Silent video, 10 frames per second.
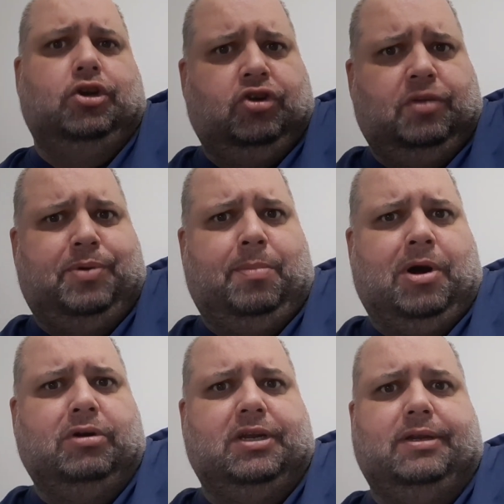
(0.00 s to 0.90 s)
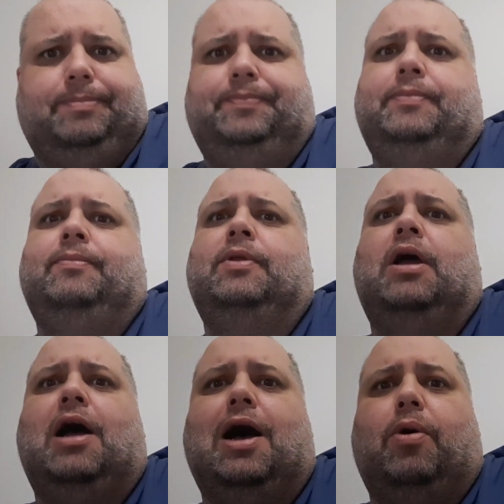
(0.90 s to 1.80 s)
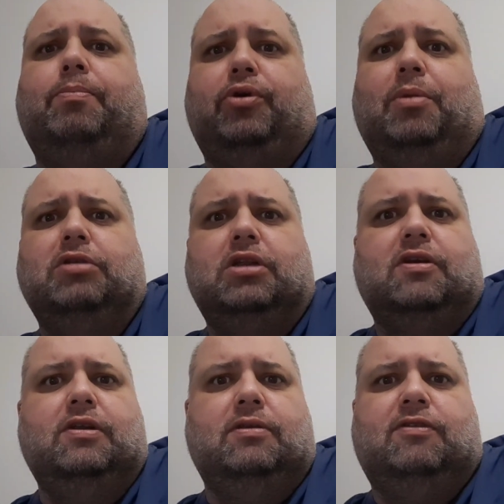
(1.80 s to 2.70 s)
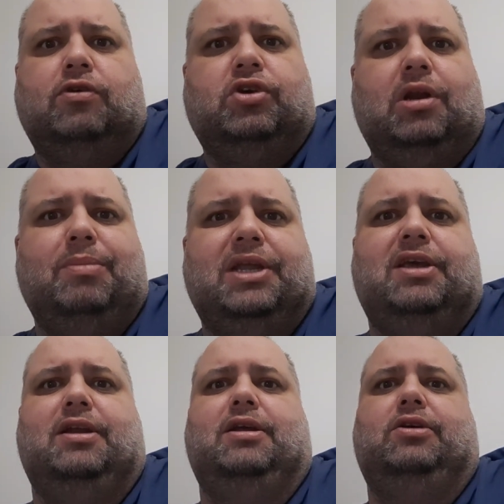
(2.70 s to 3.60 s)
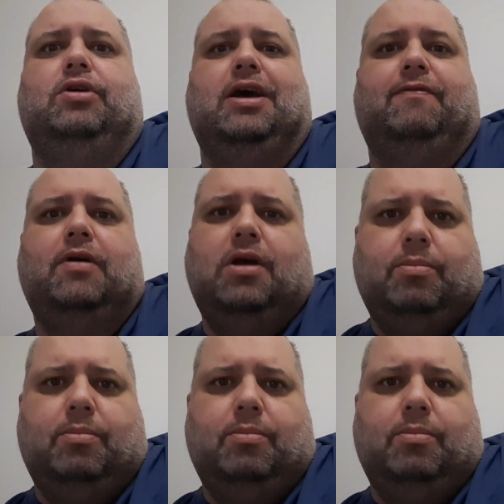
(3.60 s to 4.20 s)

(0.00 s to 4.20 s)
you should promote it. How? Promote it on social media that you have.